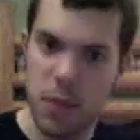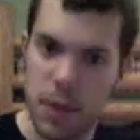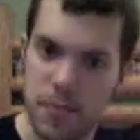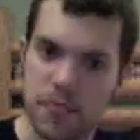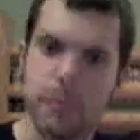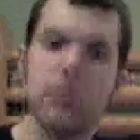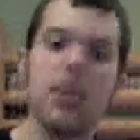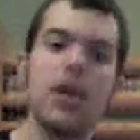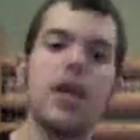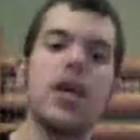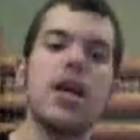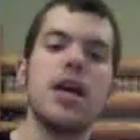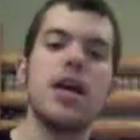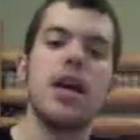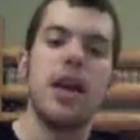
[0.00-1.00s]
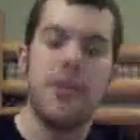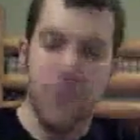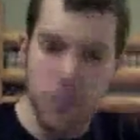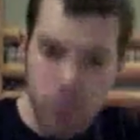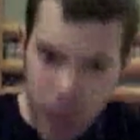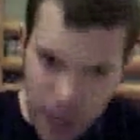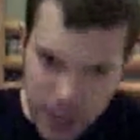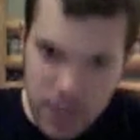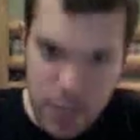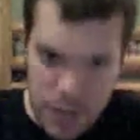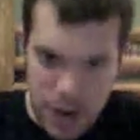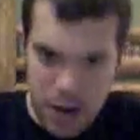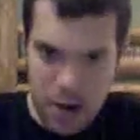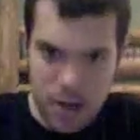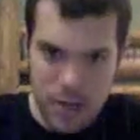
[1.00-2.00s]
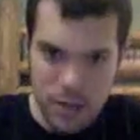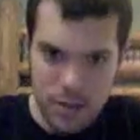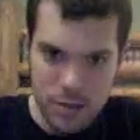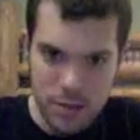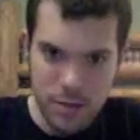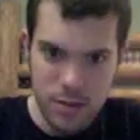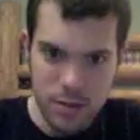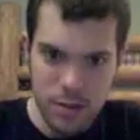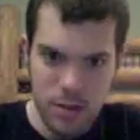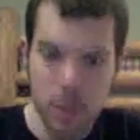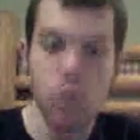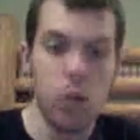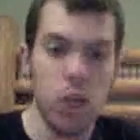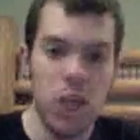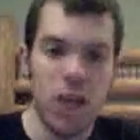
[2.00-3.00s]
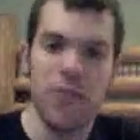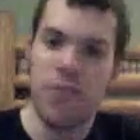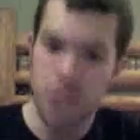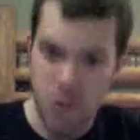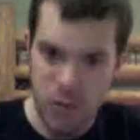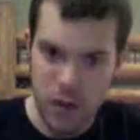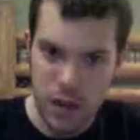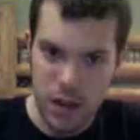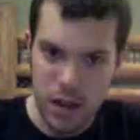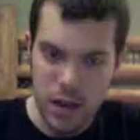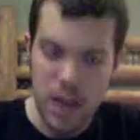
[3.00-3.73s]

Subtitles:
way. If you like Tim and Eric, you will love the movie.